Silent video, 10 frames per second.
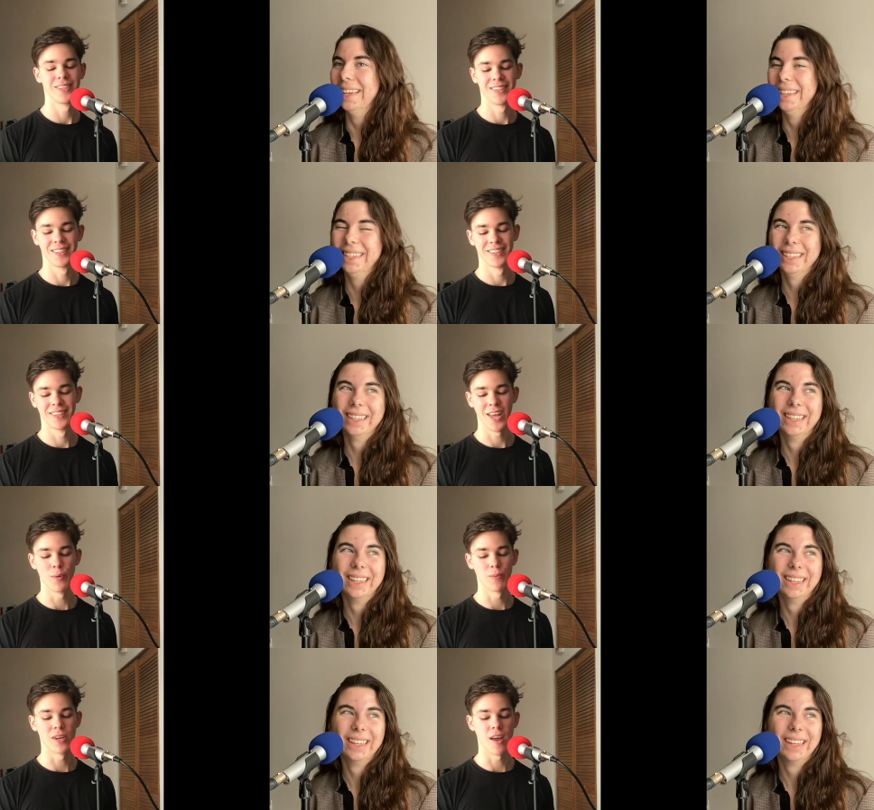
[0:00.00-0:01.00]
Speaker 1: it
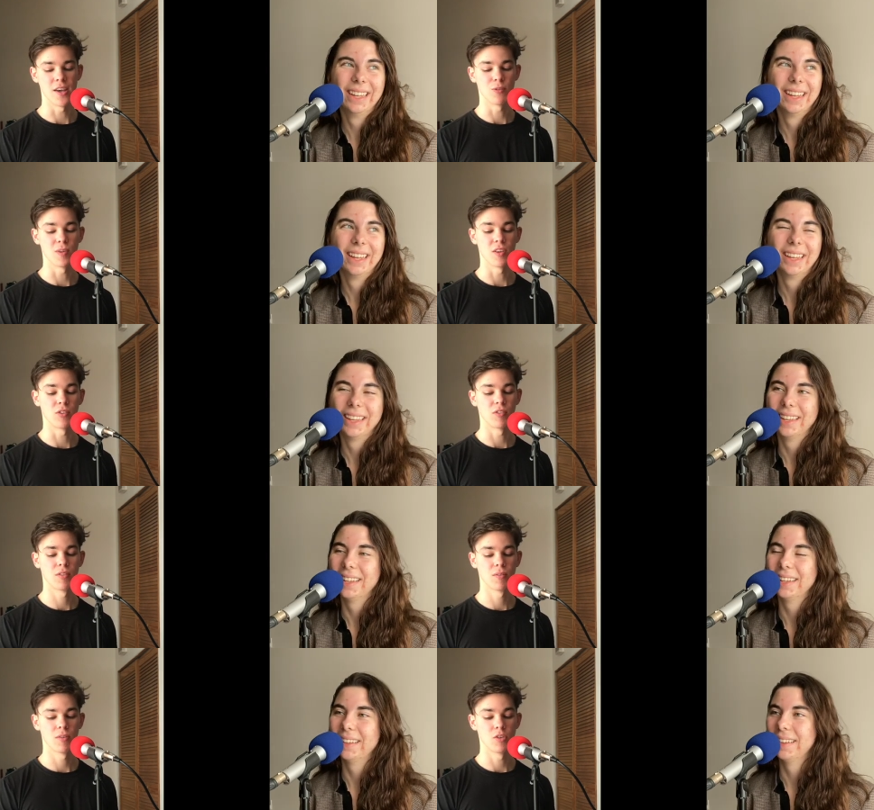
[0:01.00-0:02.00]
would have been nice because
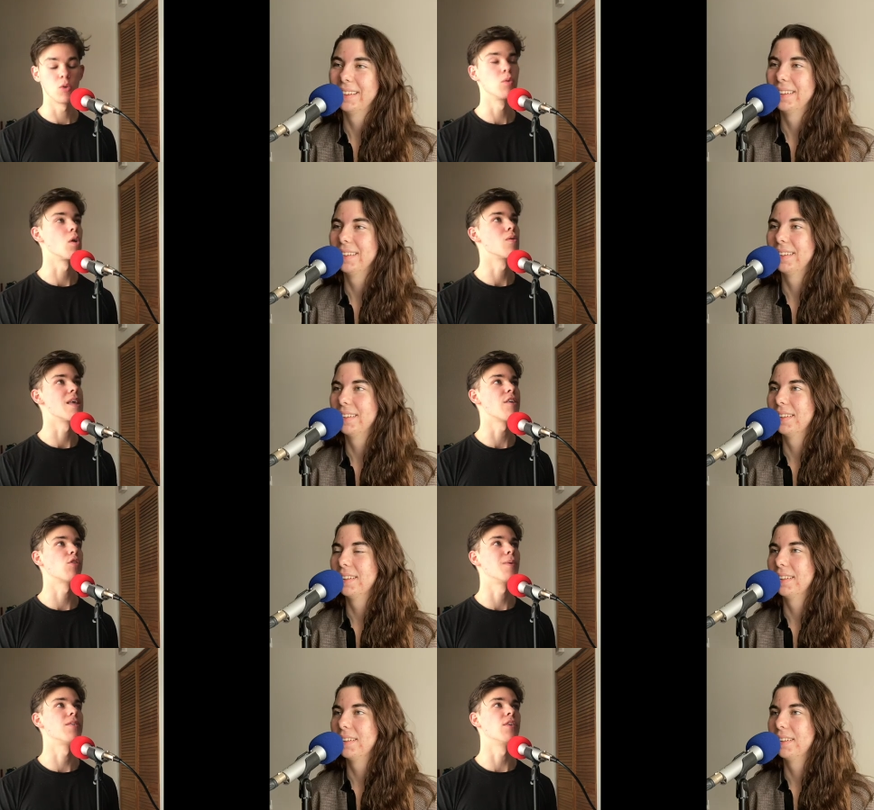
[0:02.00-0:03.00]
do you know the
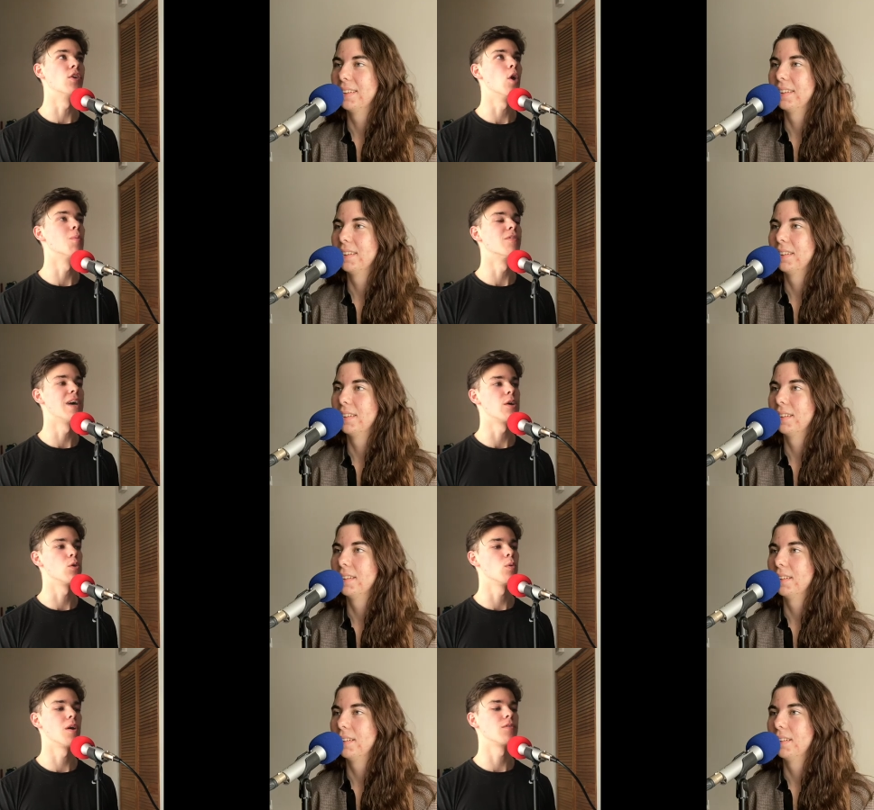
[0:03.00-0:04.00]
estimated global
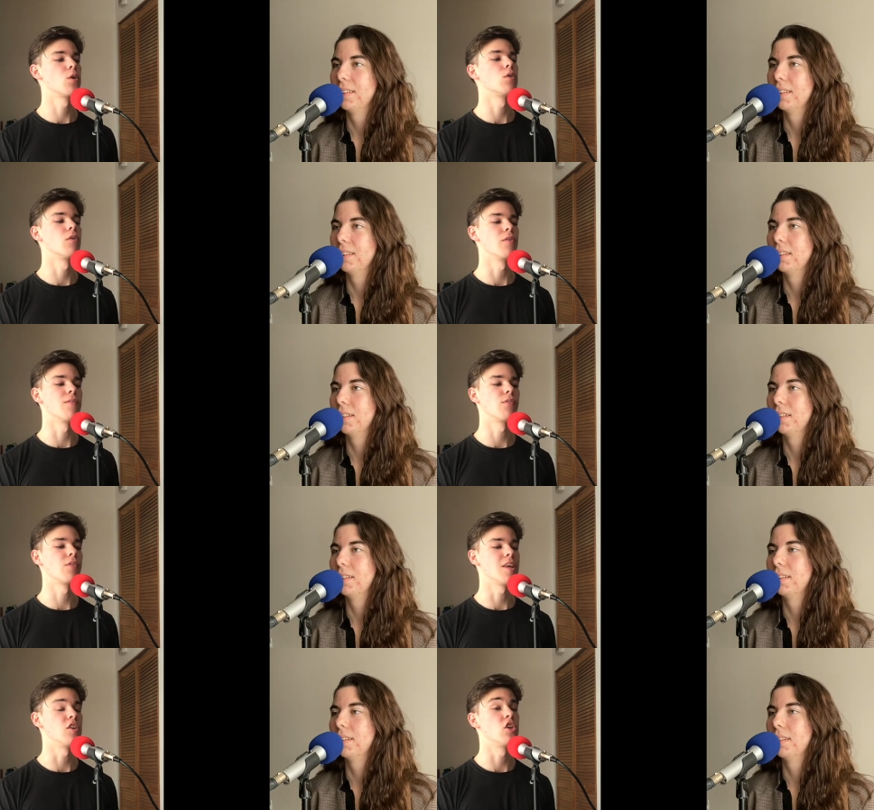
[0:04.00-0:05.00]
value of coral
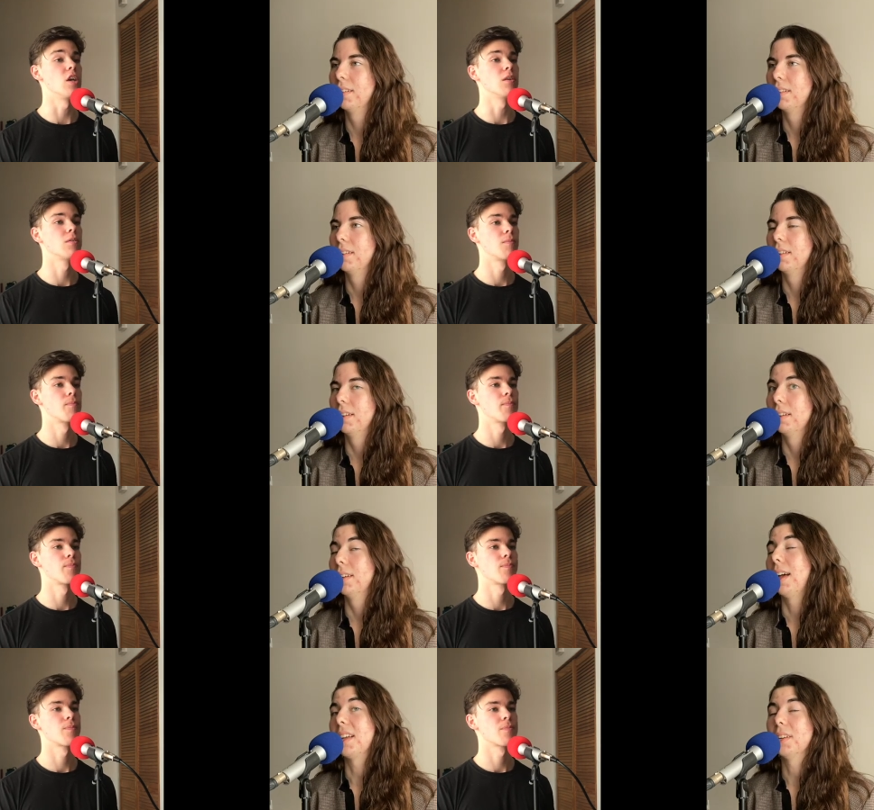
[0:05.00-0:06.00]
reefs each year?
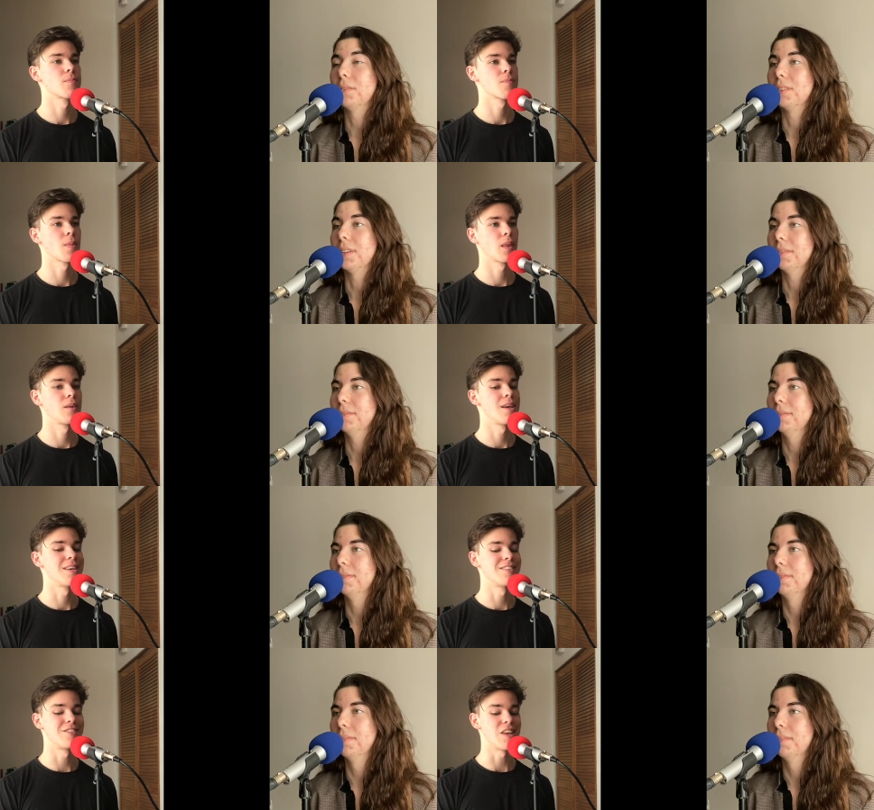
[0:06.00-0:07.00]
Speaker 2: I don't know.
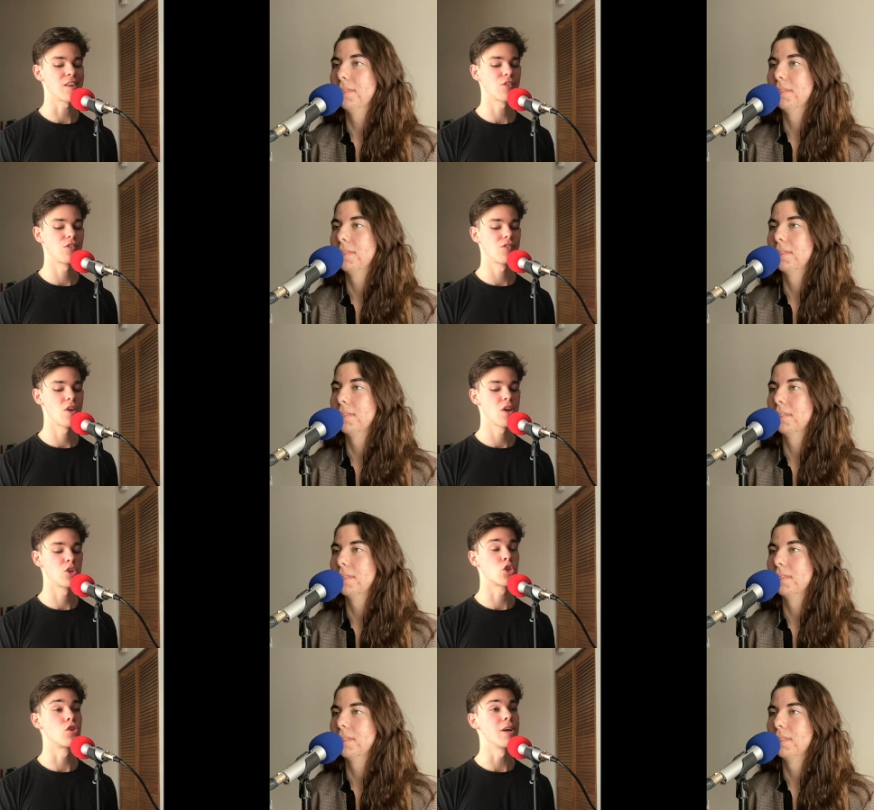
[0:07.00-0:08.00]
Speaker 1: Six
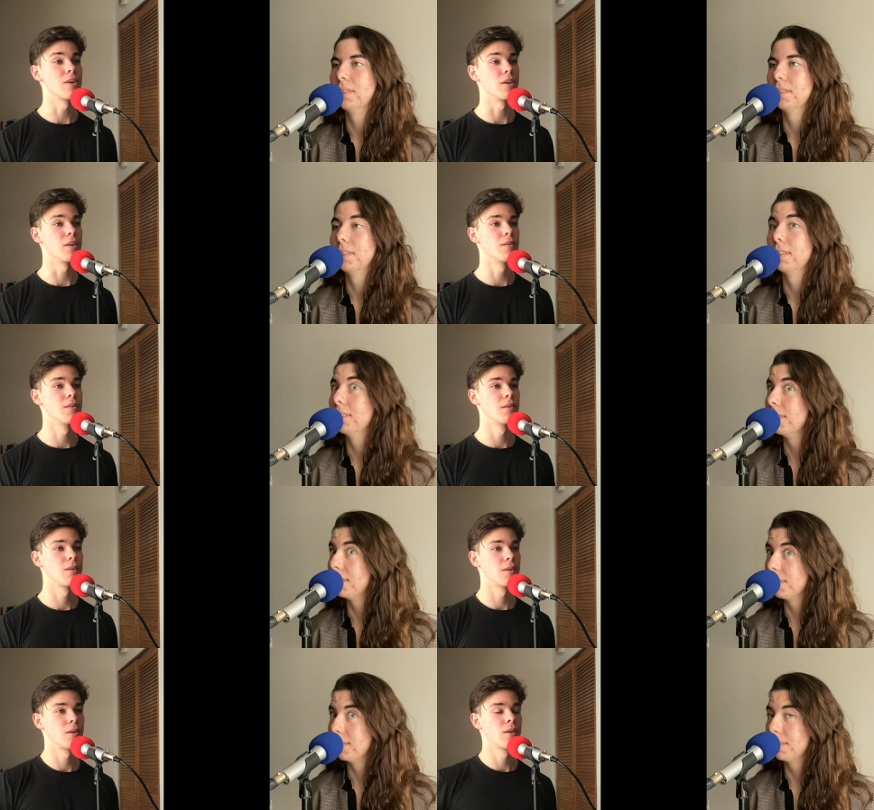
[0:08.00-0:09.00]
trillion
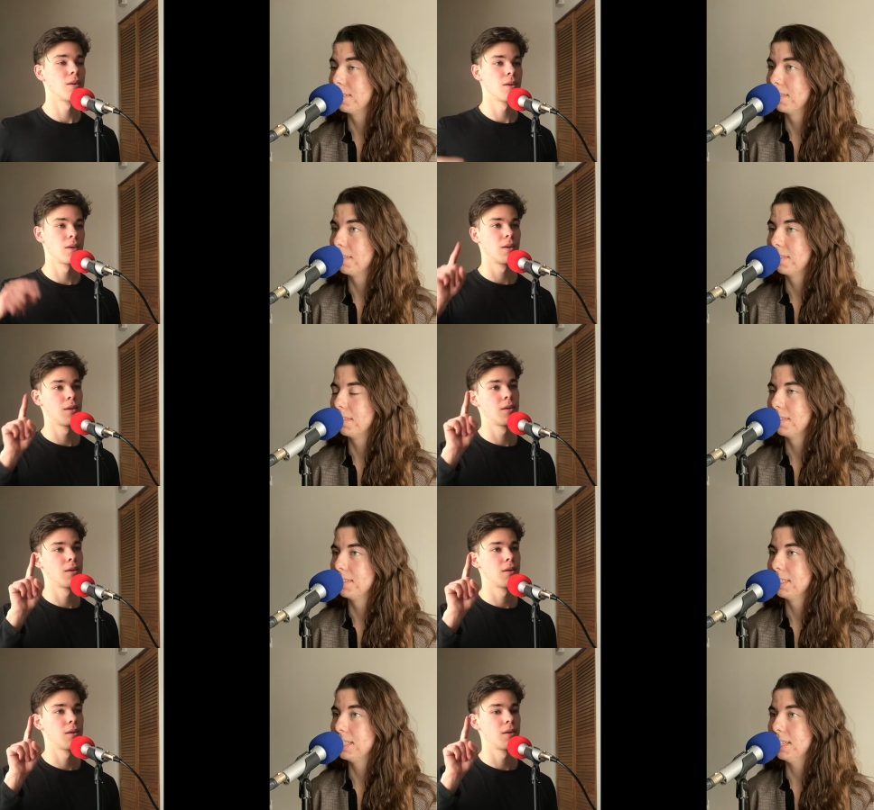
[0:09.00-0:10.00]

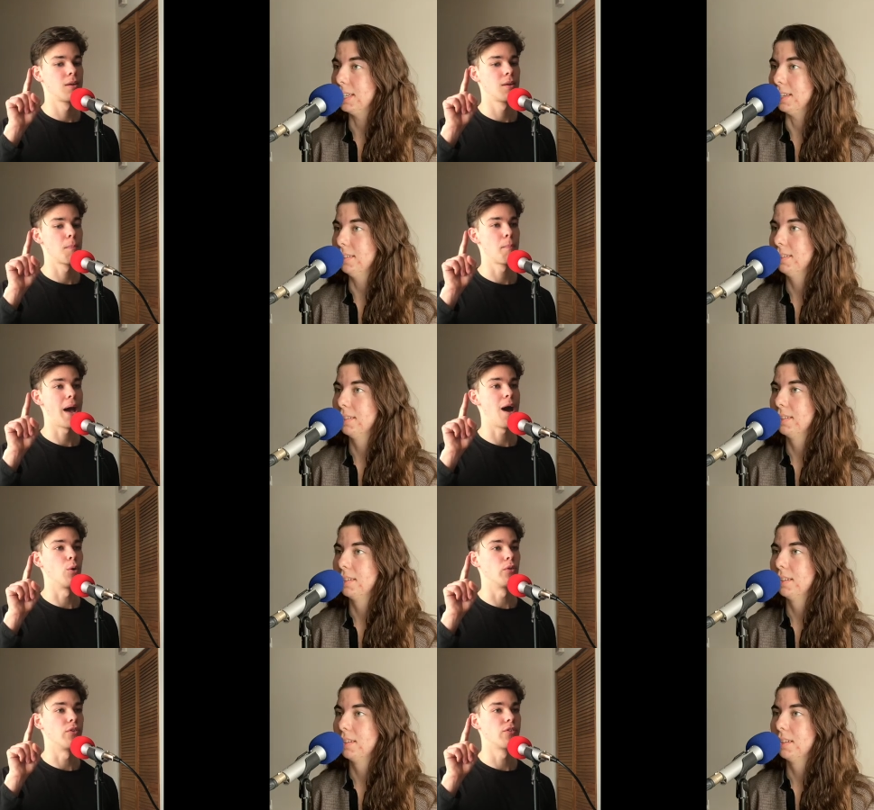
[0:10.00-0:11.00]
T.
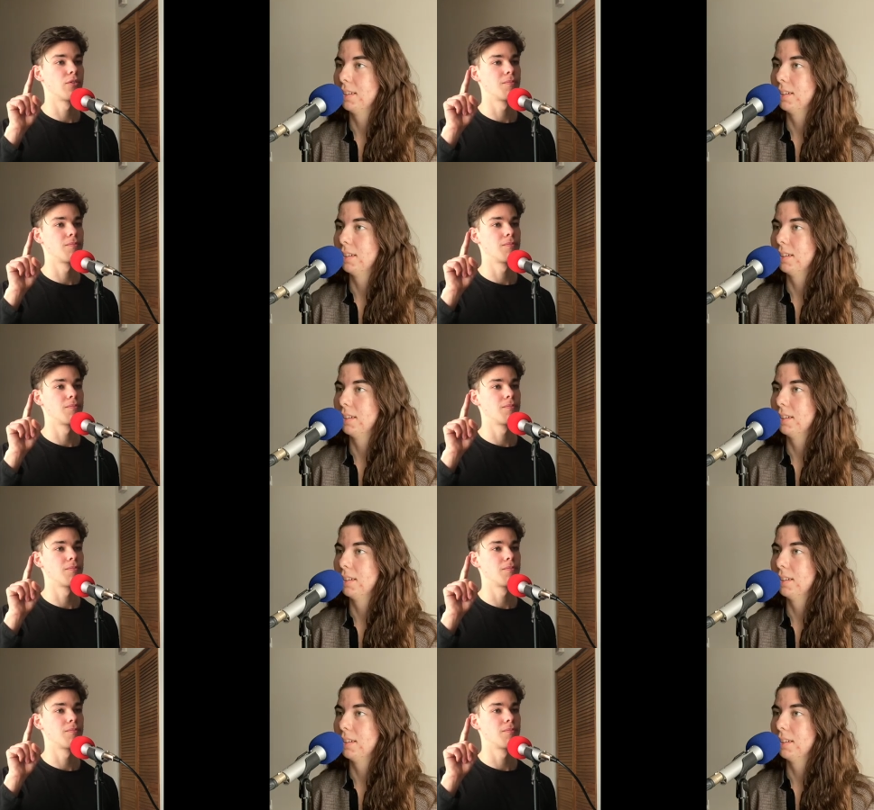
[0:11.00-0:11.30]
pounds.